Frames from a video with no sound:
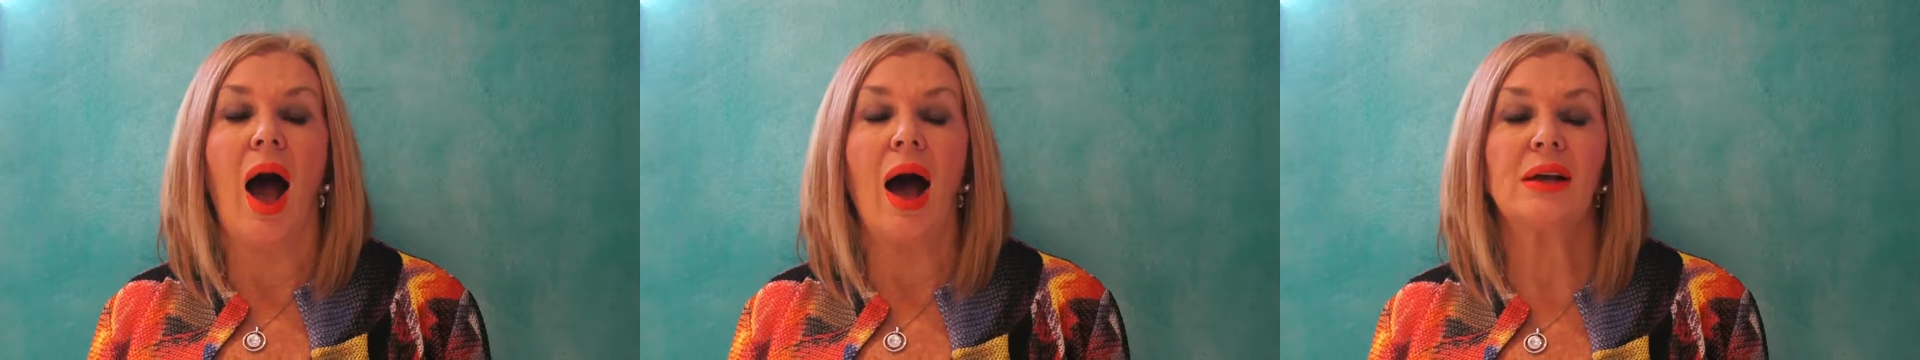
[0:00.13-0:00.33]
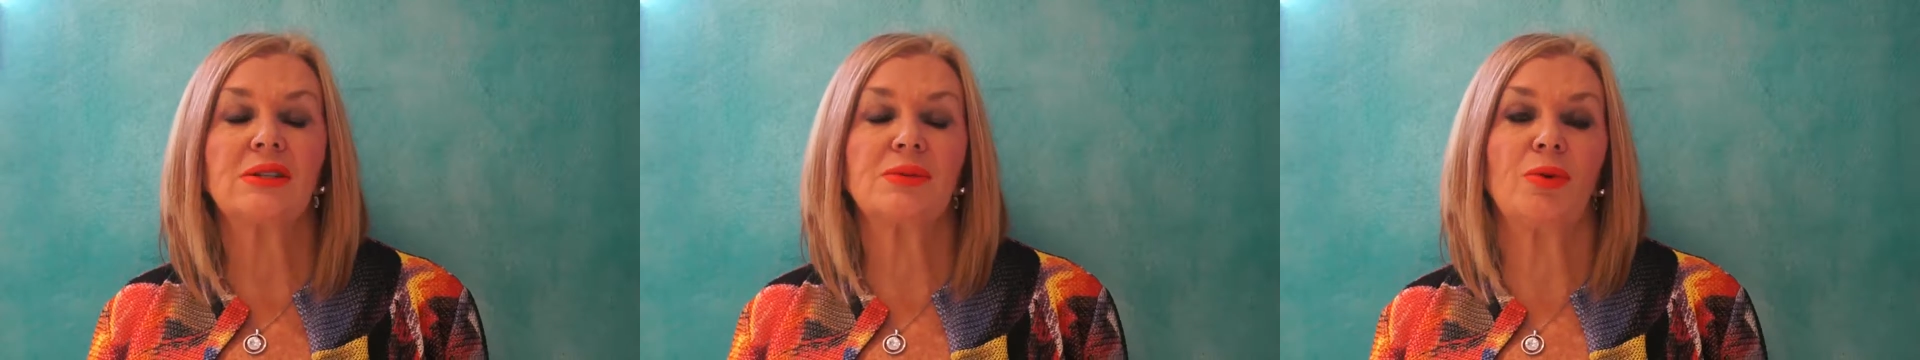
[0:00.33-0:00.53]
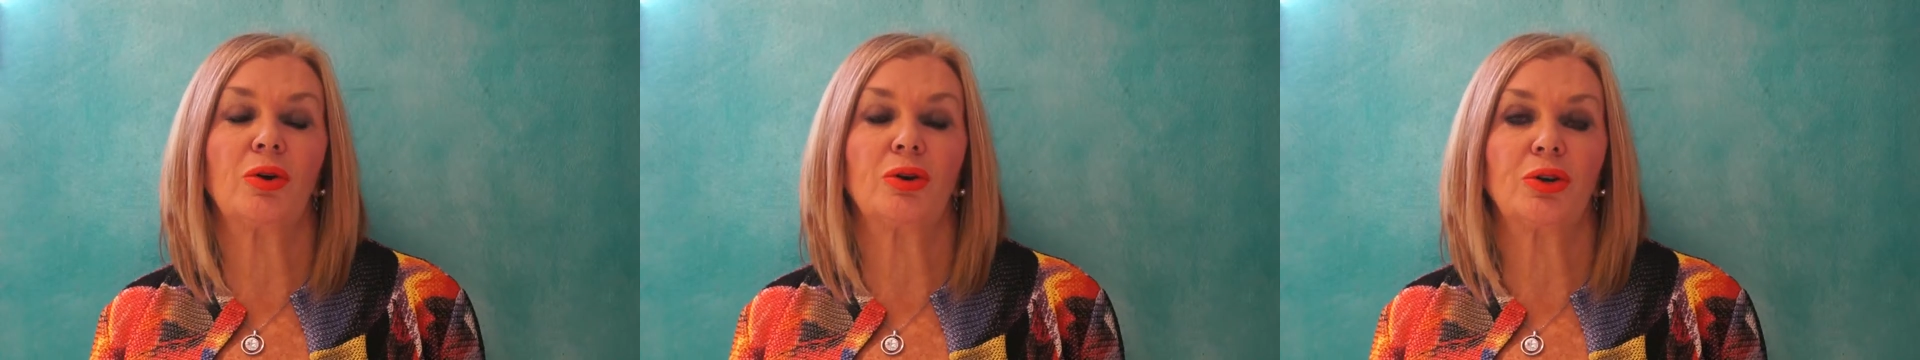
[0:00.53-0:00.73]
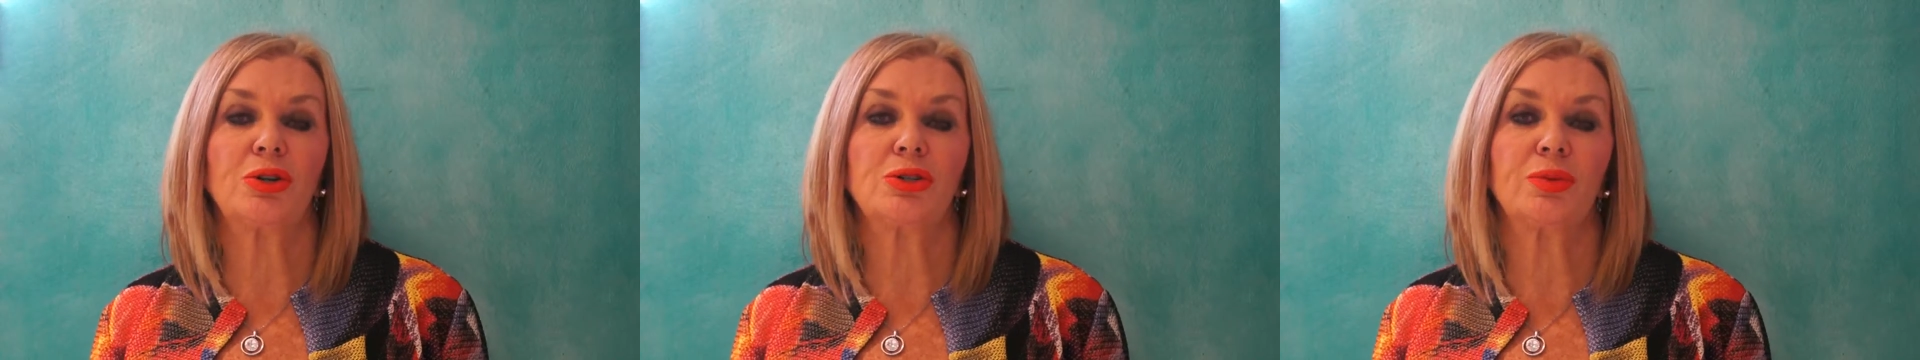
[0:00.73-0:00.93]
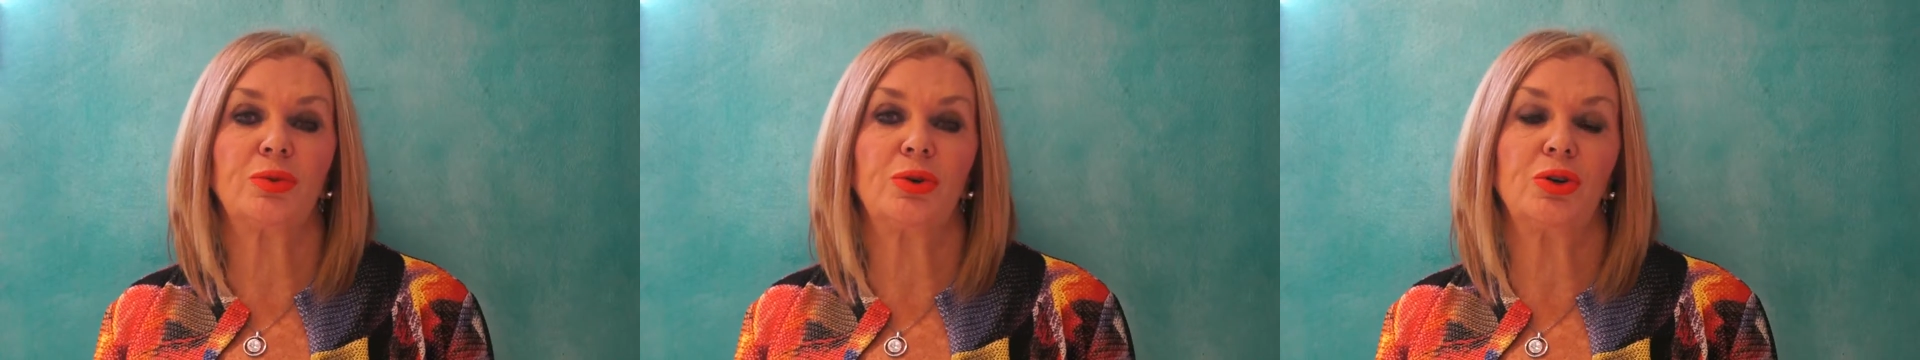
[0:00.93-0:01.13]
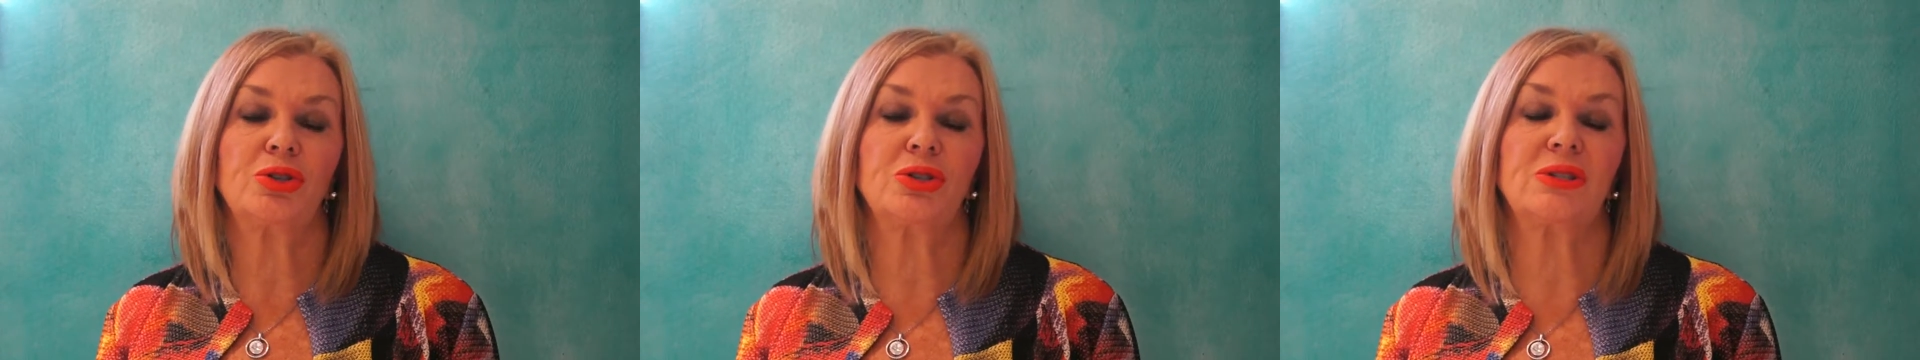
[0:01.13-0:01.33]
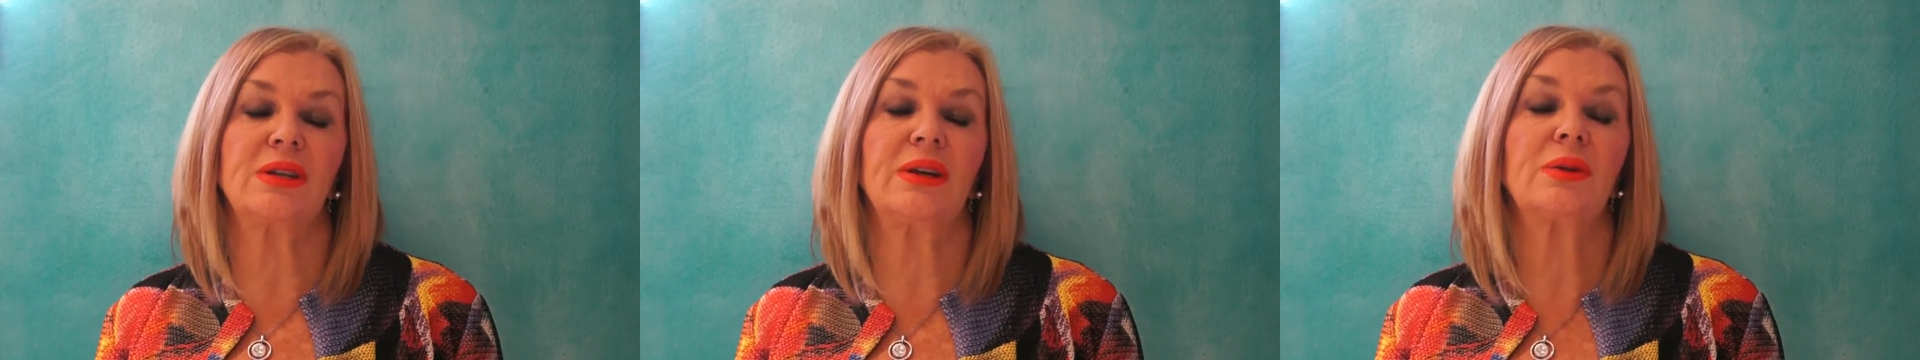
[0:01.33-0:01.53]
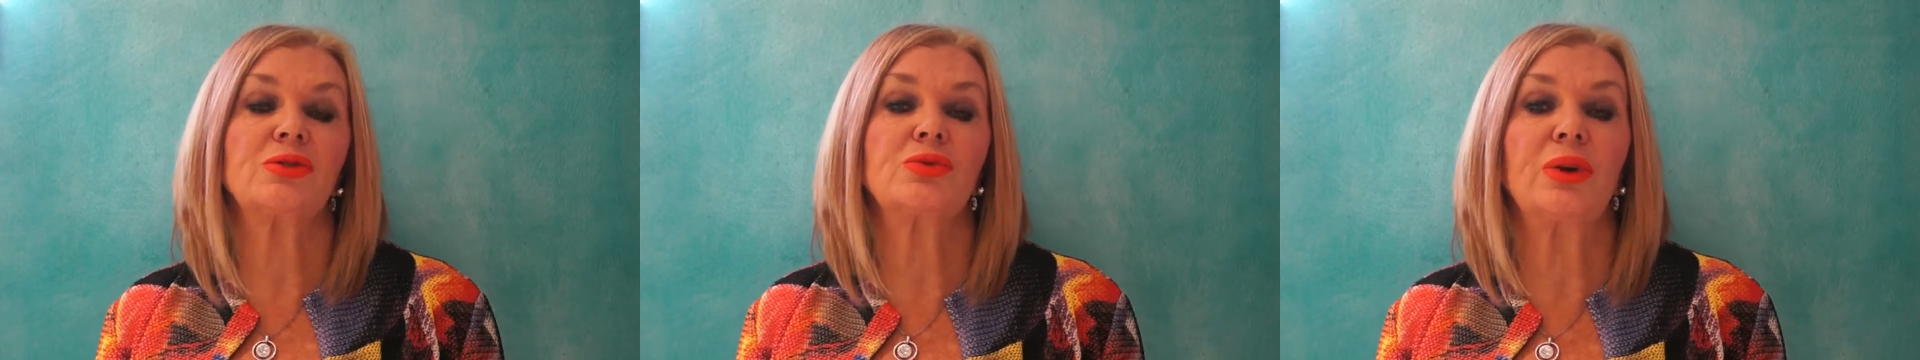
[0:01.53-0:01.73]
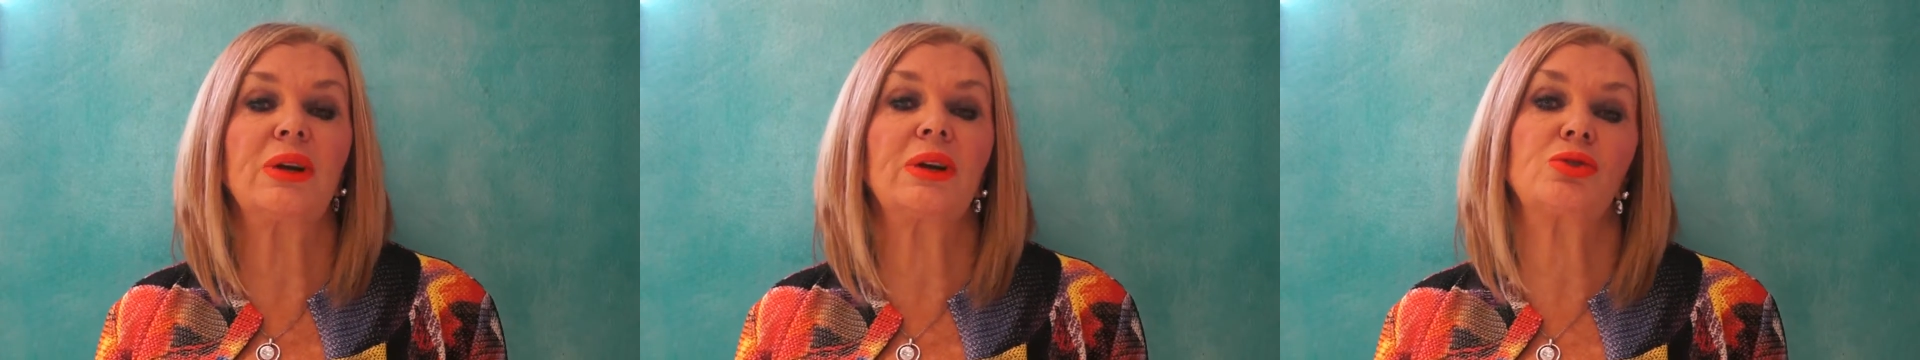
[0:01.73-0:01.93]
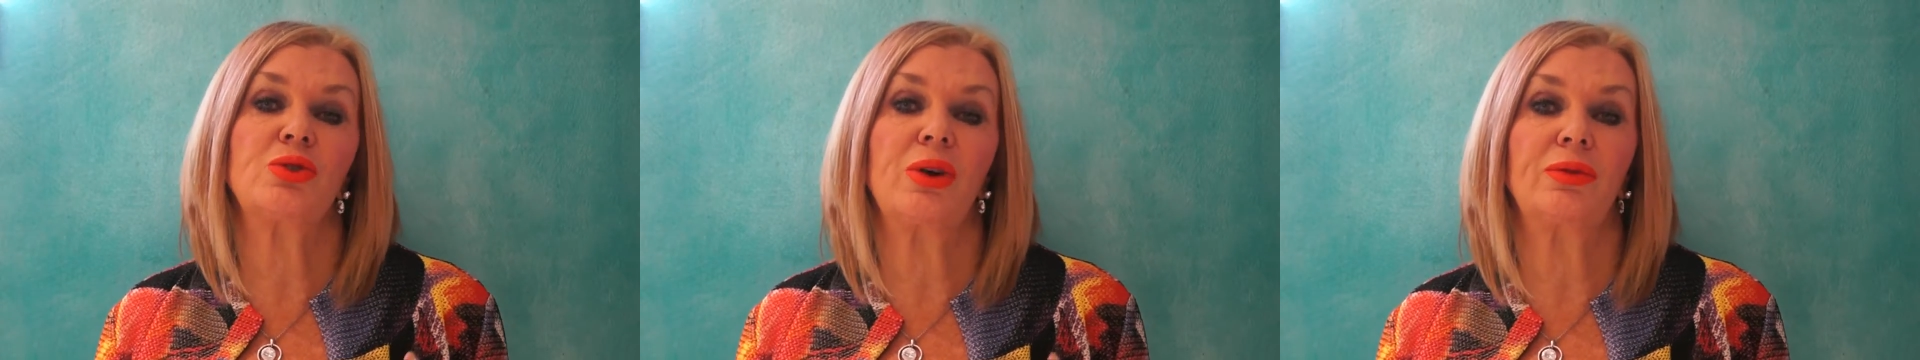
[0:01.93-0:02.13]
Hi, it's Margaret Hirsch from Hirsch's, and I was
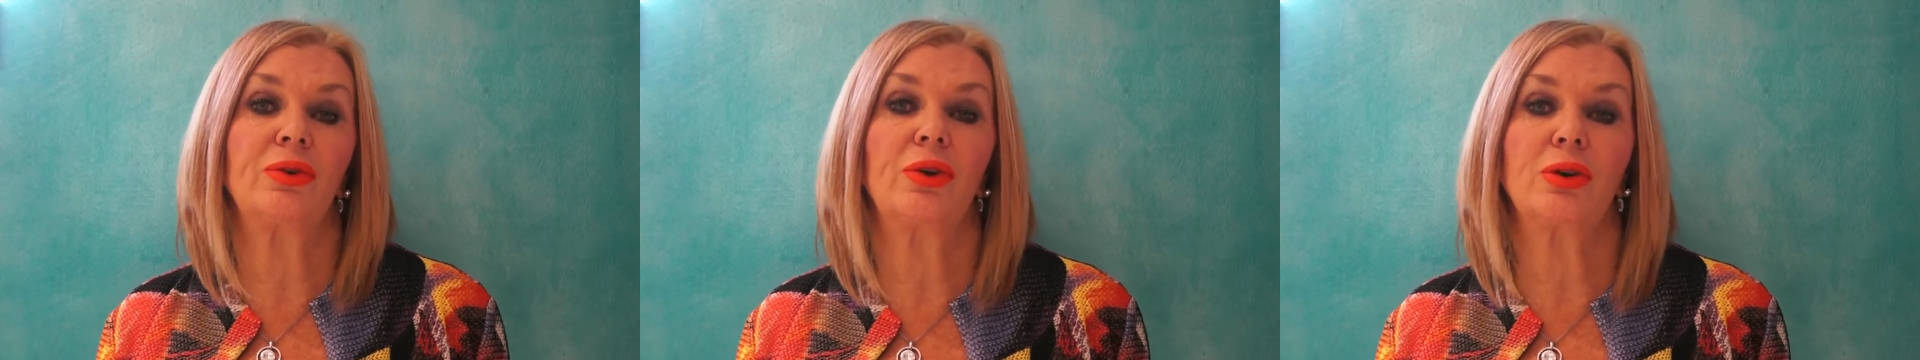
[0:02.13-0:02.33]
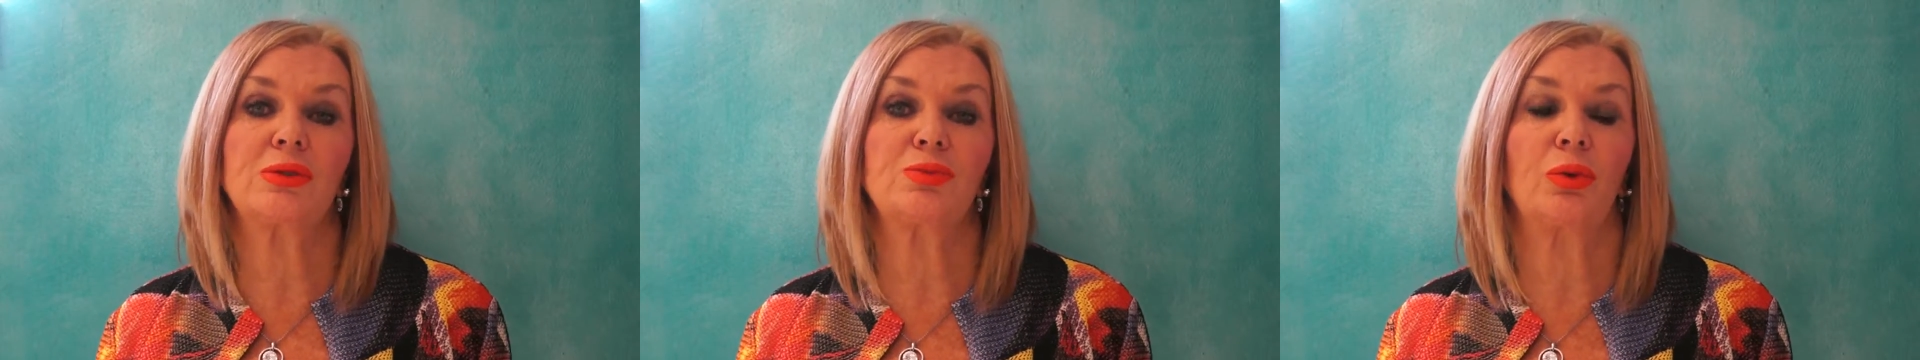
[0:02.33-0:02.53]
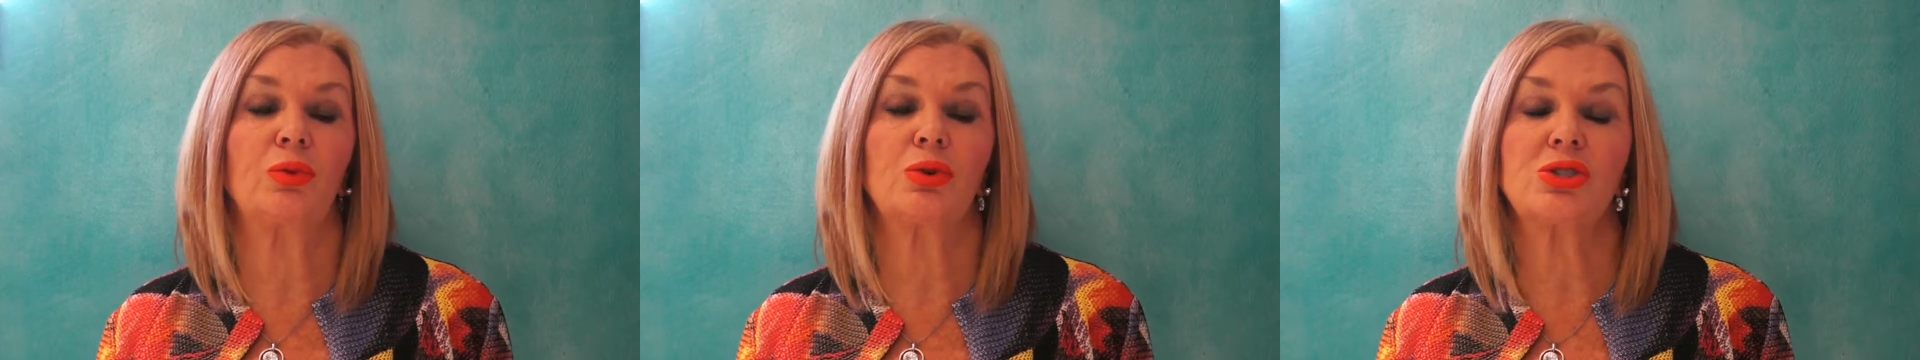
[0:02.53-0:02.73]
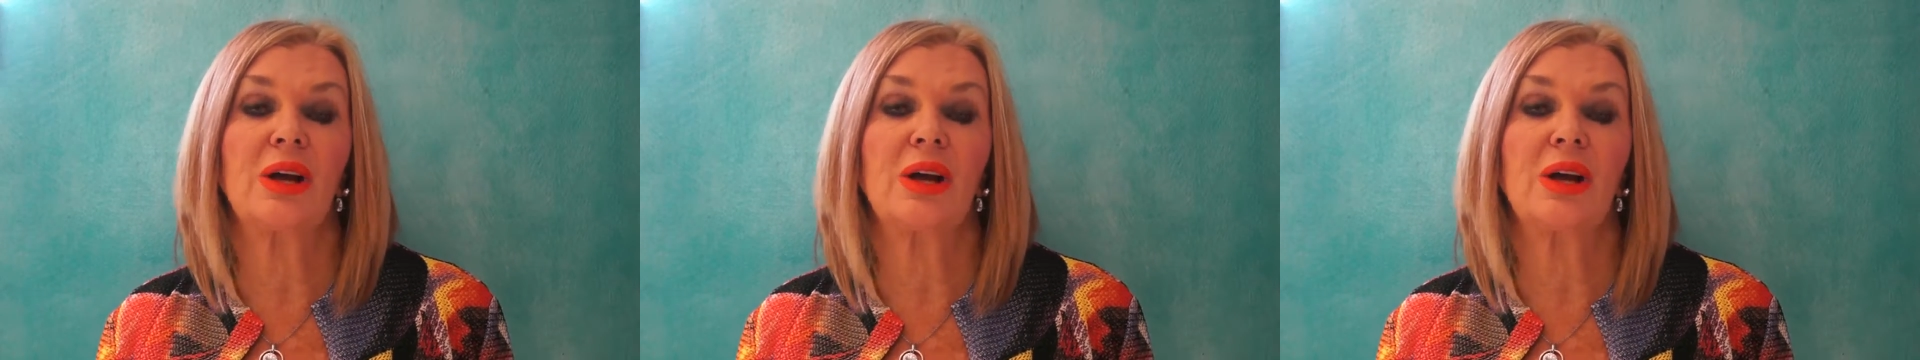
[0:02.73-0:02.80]
reading Trevor Noah's book,